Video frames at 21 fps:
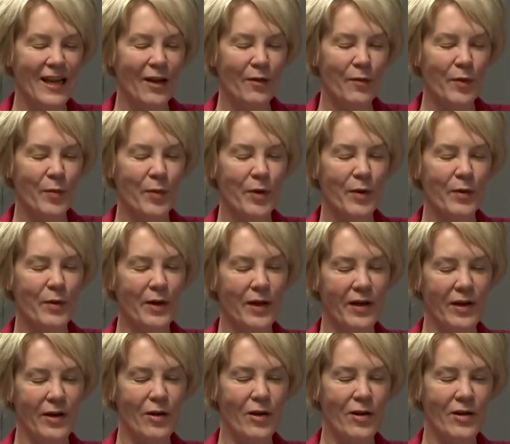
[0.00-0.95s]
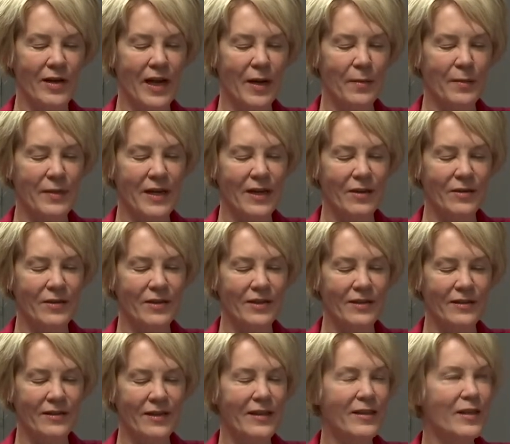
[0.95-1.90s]
I remember it all came down
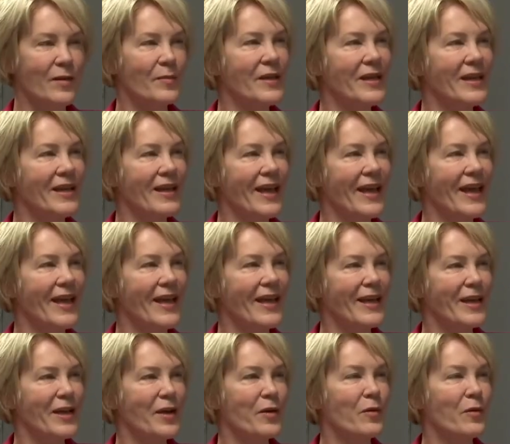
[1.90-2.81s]
to let them eat cake